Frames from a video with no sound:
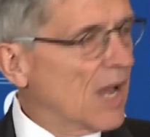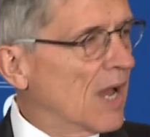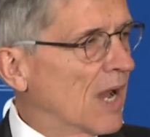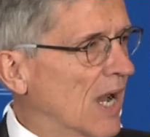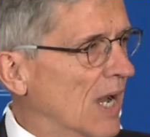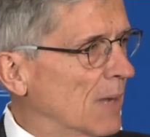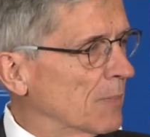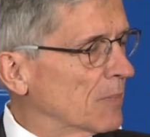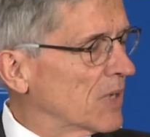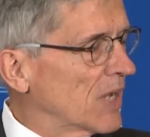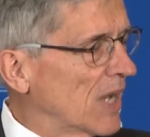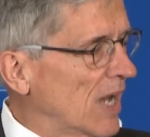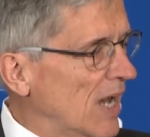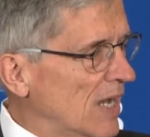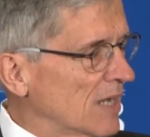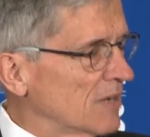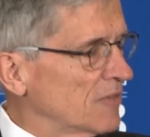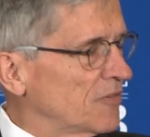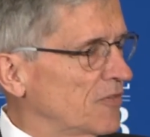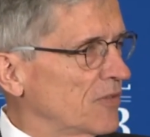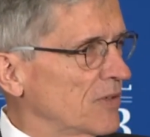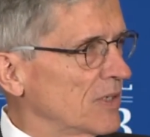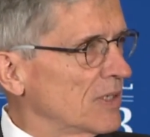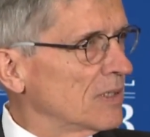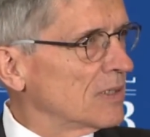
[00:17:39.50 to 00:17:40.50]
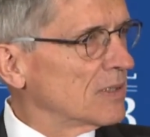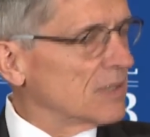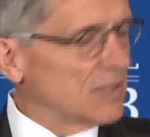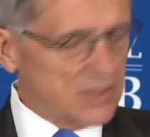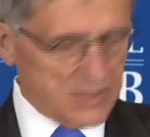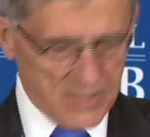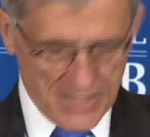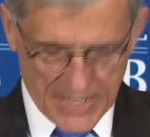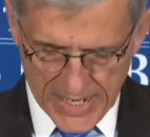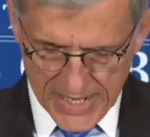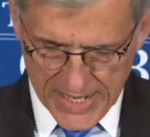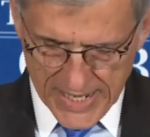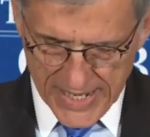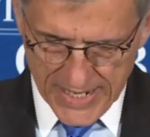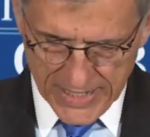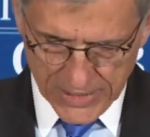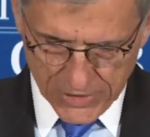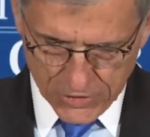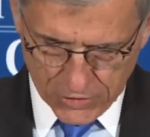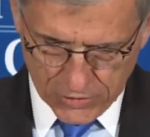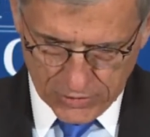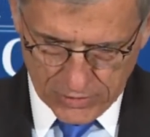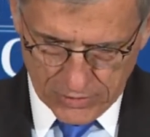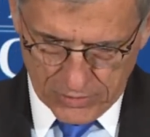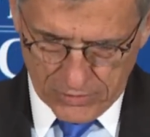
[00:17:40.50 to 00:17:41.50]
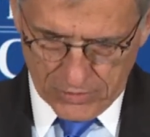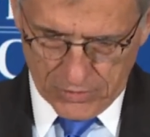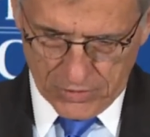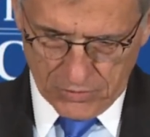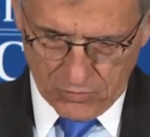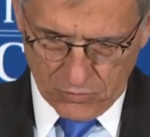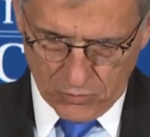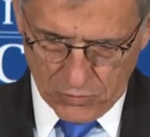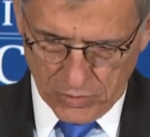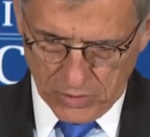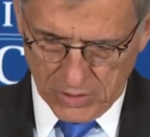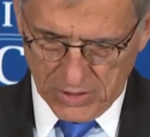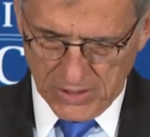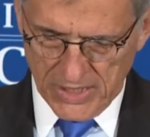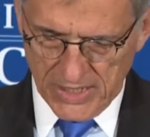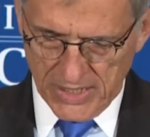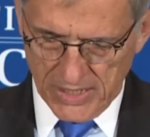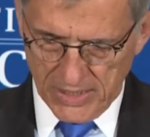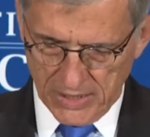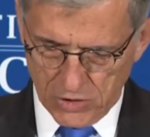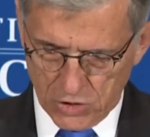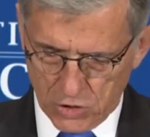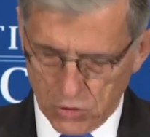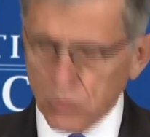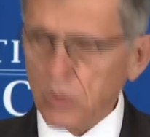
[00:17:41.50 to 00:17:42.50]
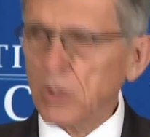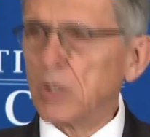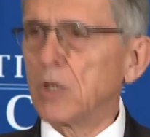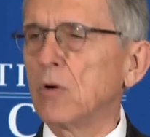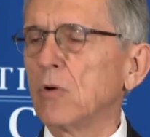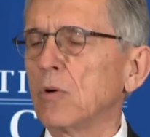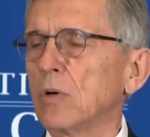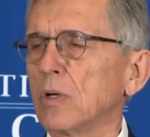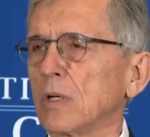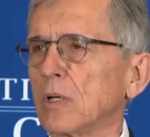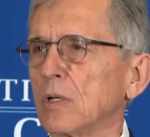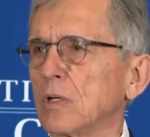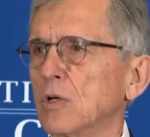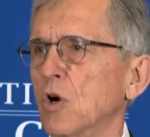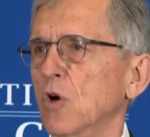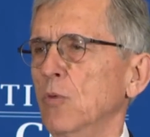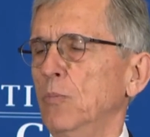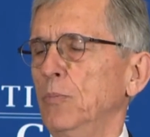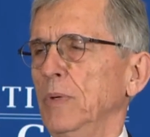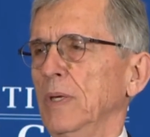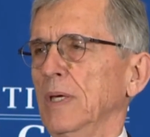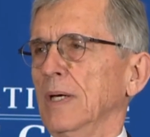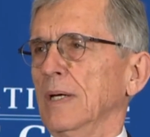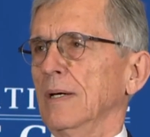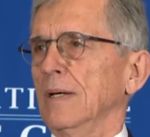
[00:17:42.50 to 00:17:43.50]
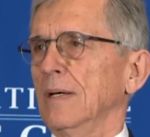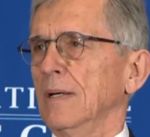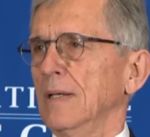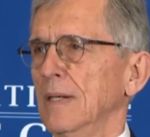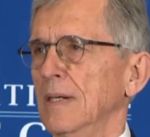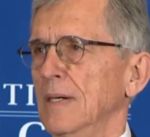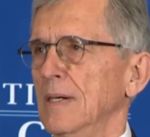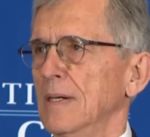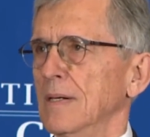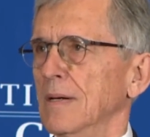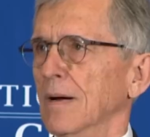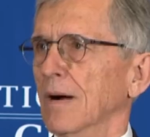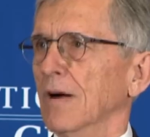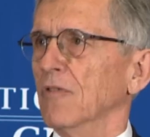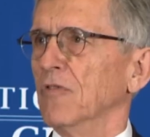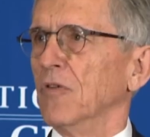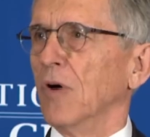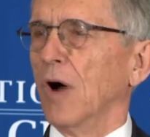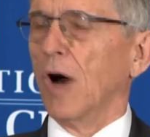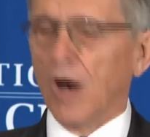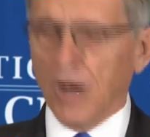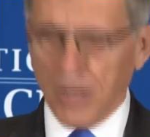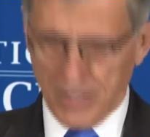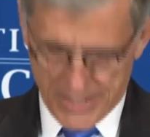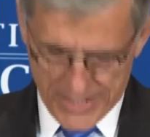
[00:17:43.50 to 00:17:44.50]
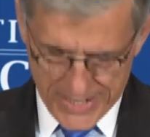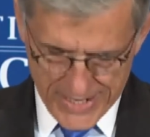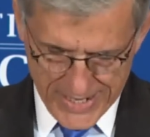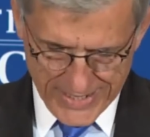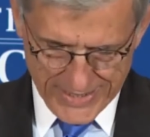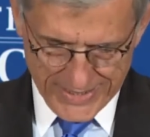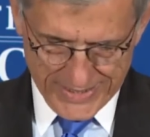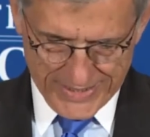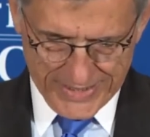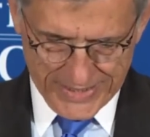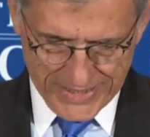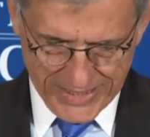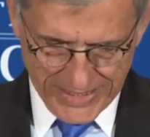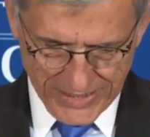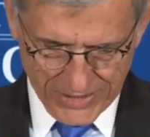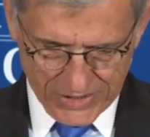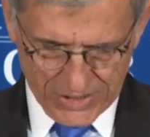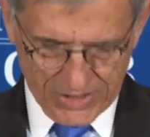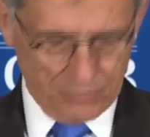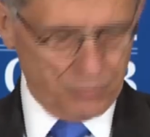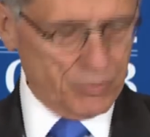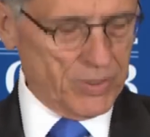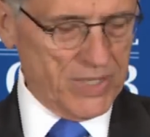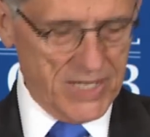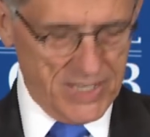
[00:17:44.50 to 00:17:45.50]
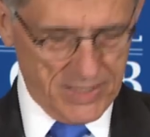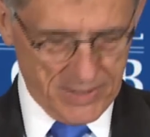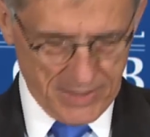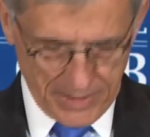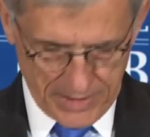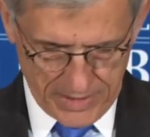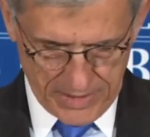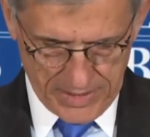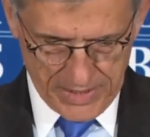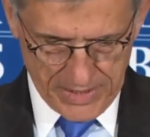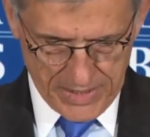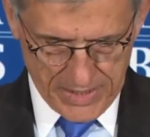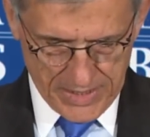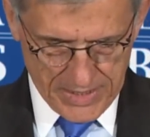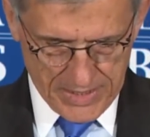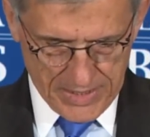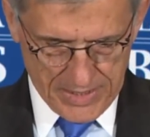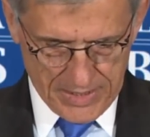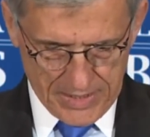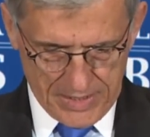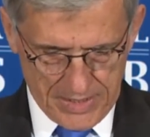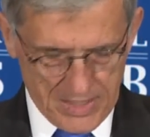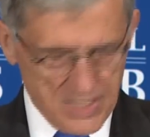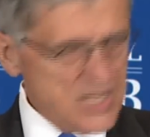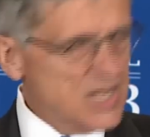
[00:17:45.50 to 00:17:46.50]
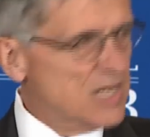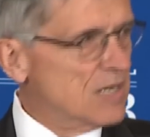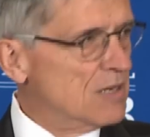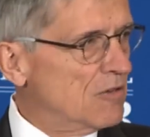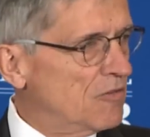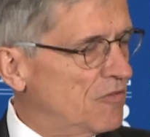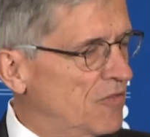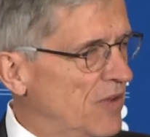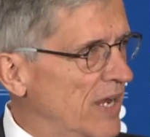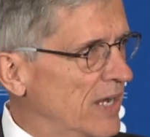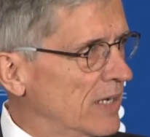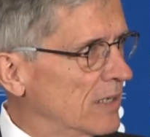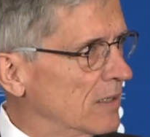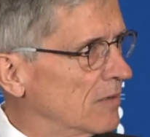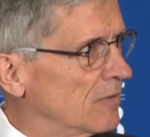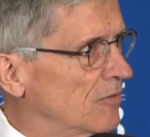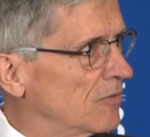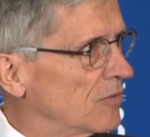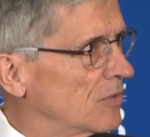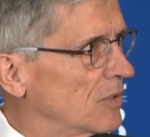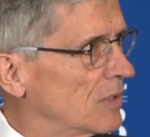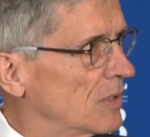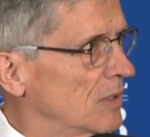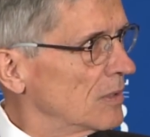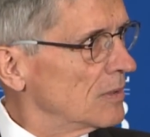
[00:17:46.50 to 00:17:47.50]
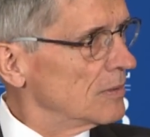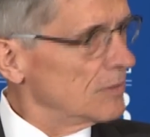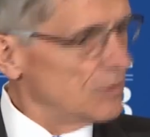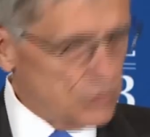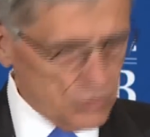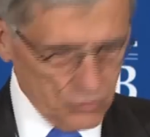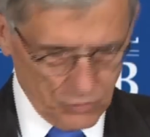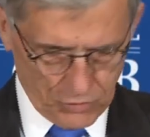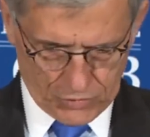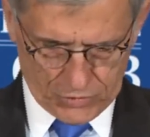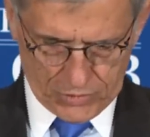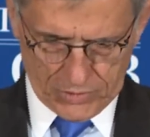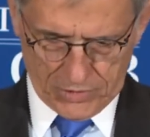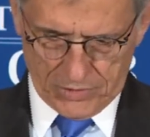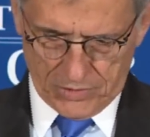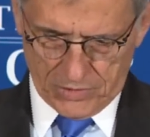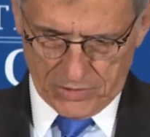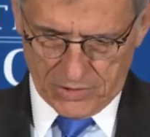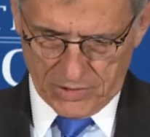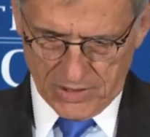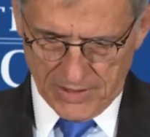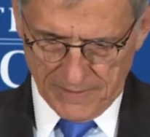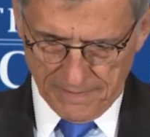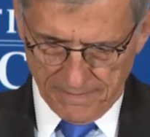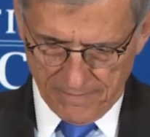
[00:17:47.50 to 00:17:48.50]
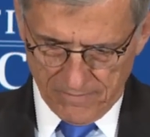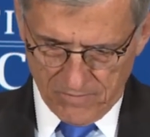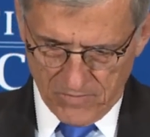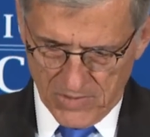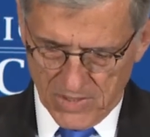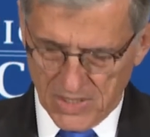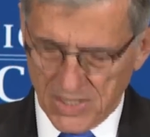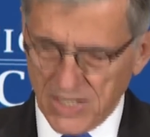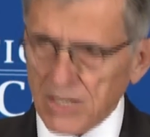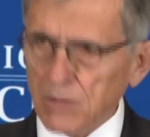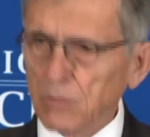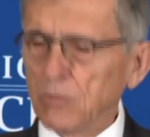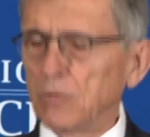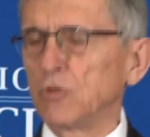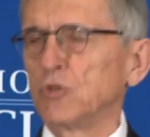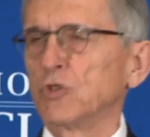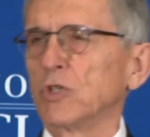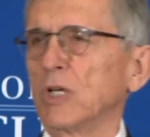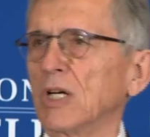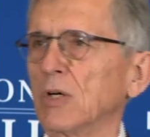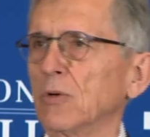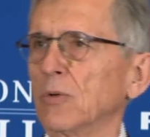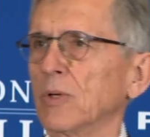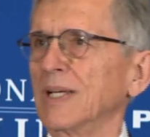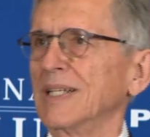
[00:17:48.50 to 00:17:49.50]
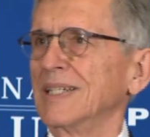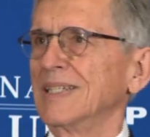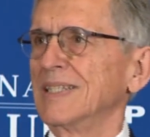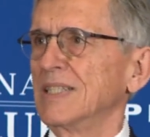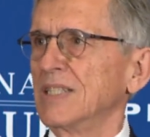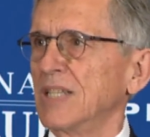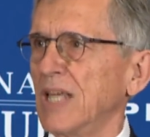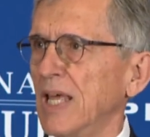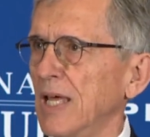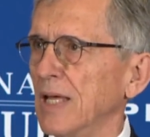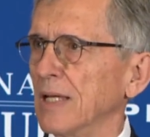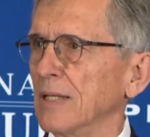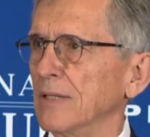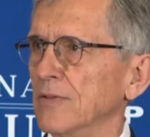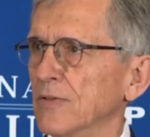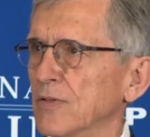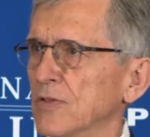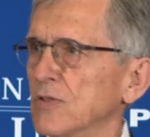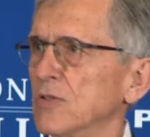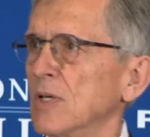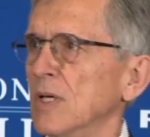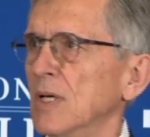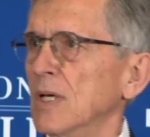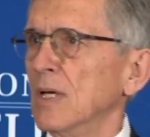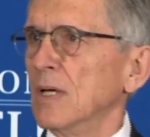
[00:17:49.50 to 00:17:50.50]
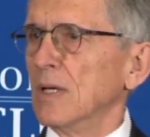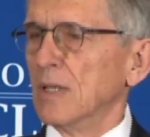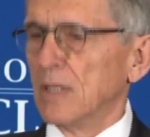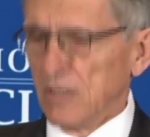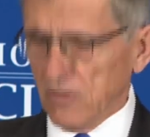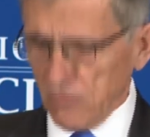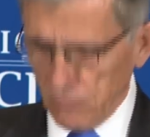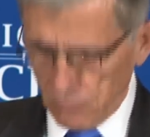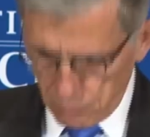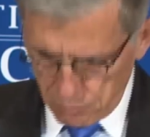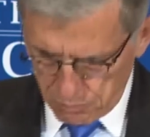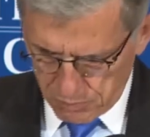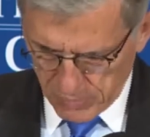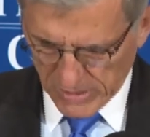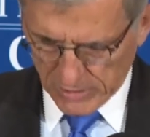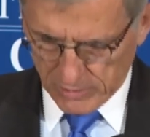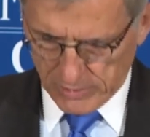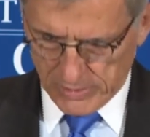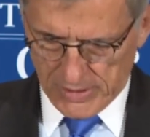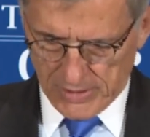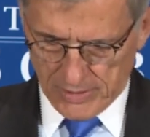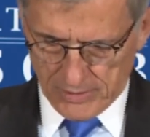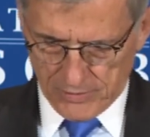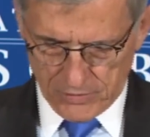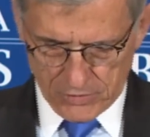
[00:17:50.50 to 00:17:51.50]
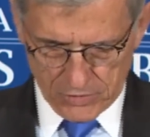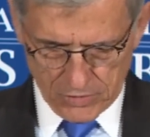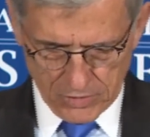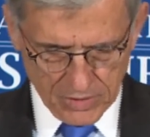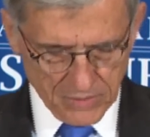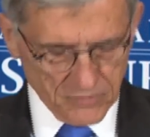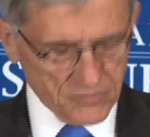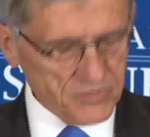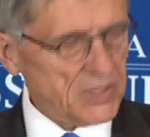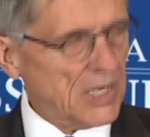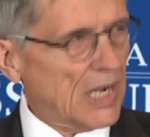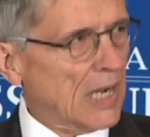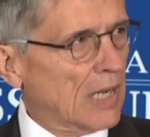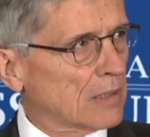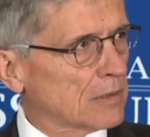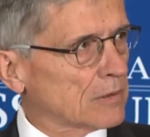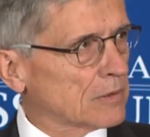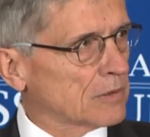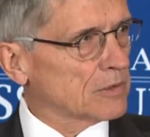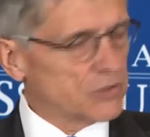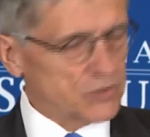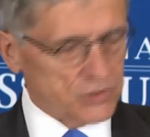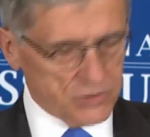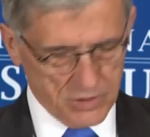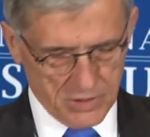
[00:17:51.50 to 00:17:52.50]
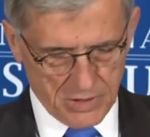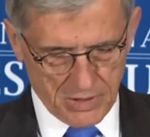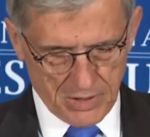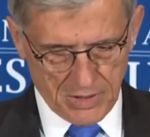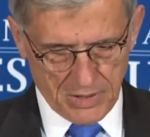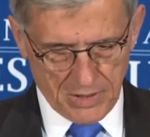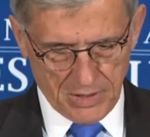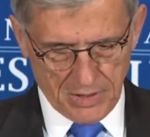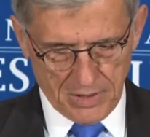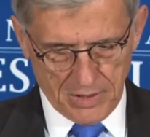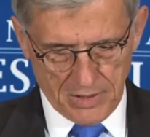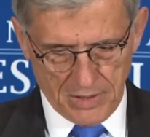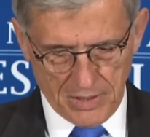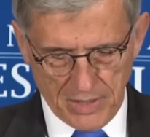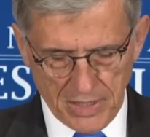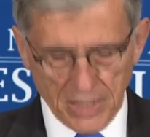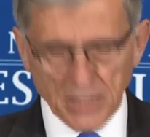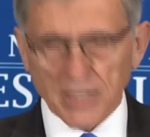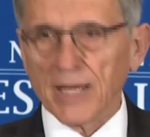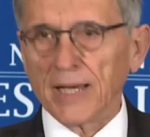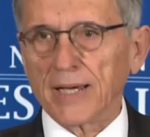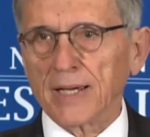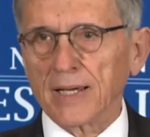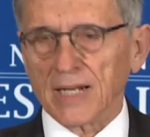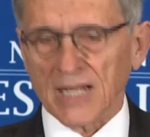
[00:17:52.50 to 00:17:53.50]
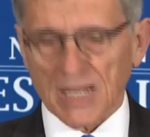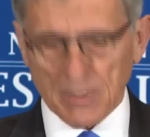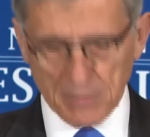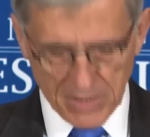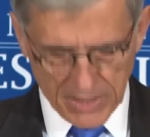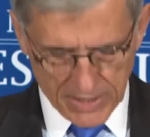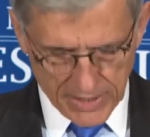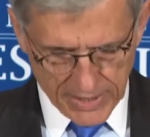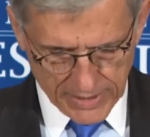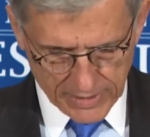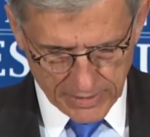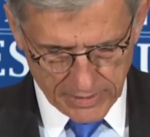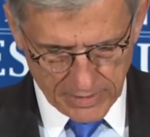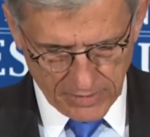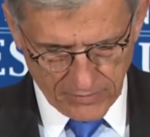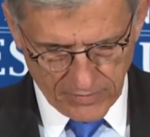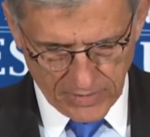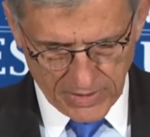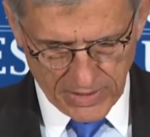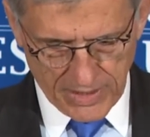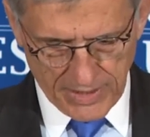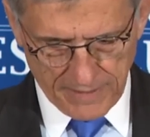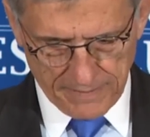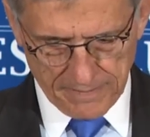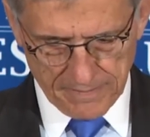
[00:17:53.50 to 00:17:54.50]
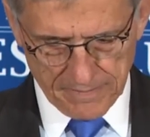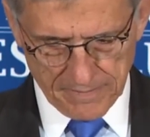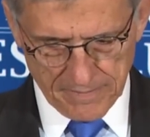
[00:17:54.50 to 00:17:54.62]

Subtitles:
I'm confident that the actions will lead to a cornucopia of unanticipated, innovative uses and will generate tens of billions of dollars in economic activity.